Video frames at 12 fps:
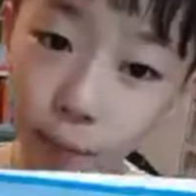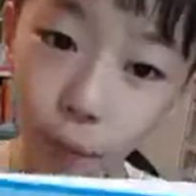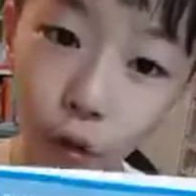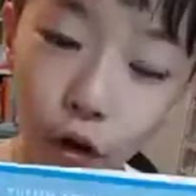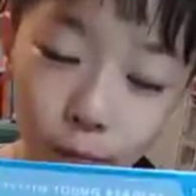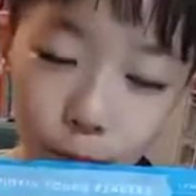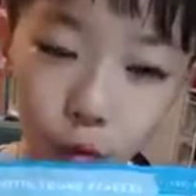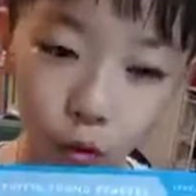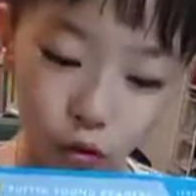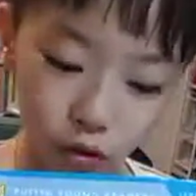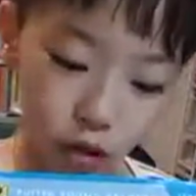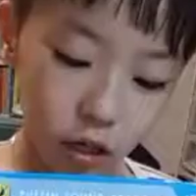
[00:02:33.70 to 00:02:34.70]
boy
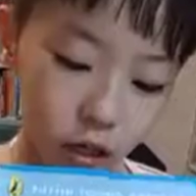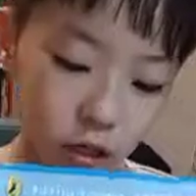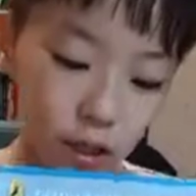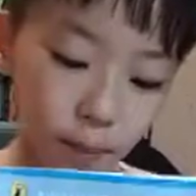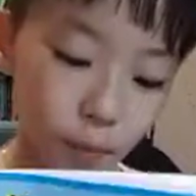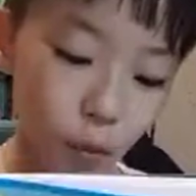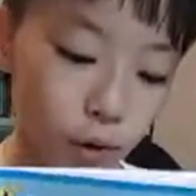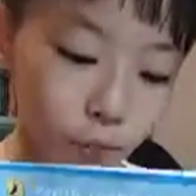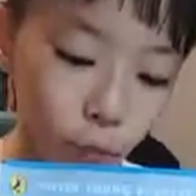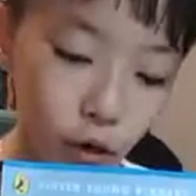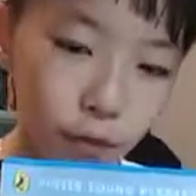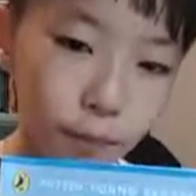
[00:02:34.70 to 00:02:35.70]
poured
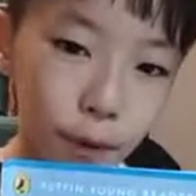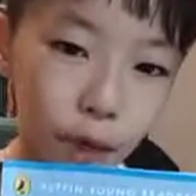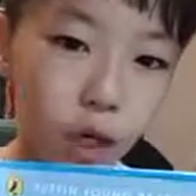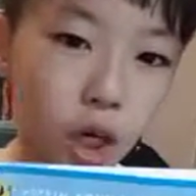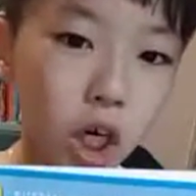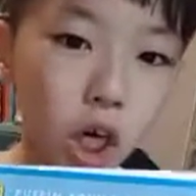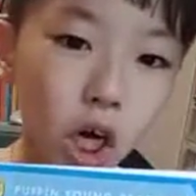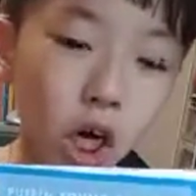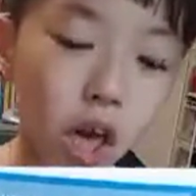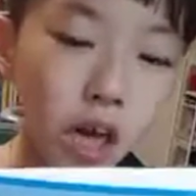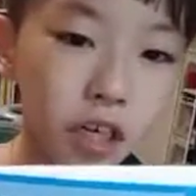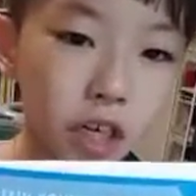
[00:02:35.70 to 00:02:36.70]
milk
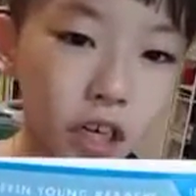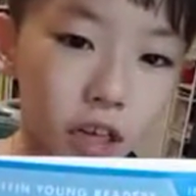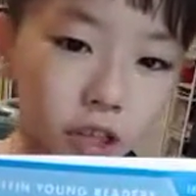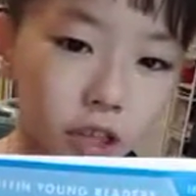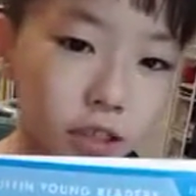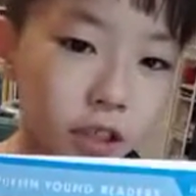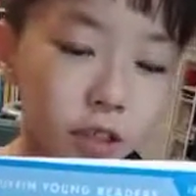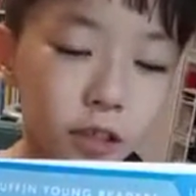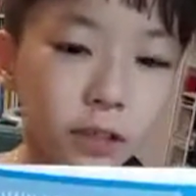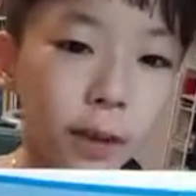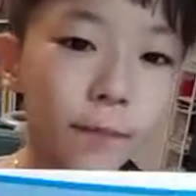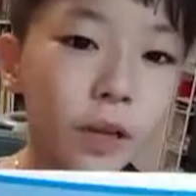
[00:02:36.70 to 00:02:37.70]
in the glass and
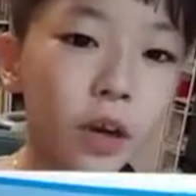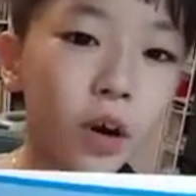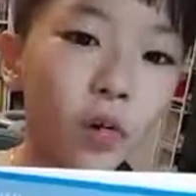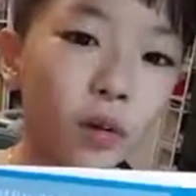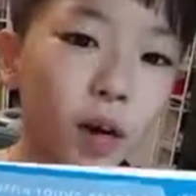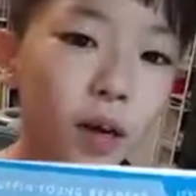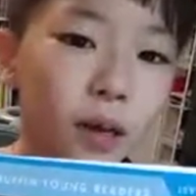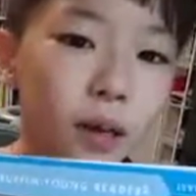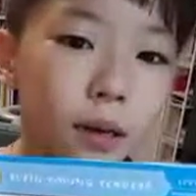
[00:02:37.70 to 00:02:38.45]
tipped it over.